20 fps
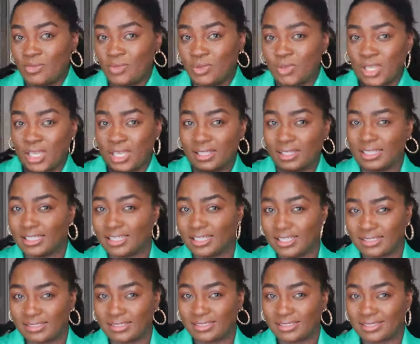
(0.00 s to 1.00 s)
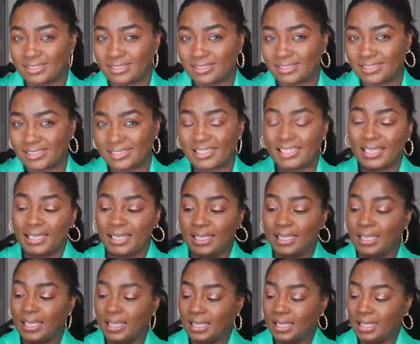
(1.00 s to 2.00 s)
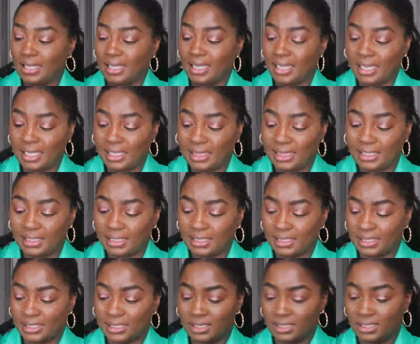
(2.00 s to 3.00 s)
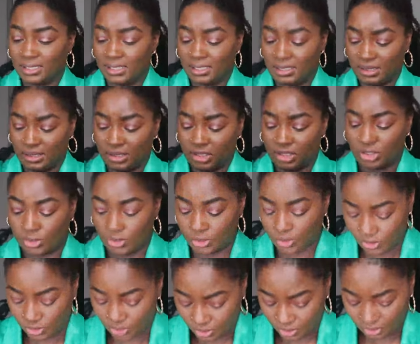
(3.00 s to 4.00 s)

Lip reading: Look at the colors. And this too.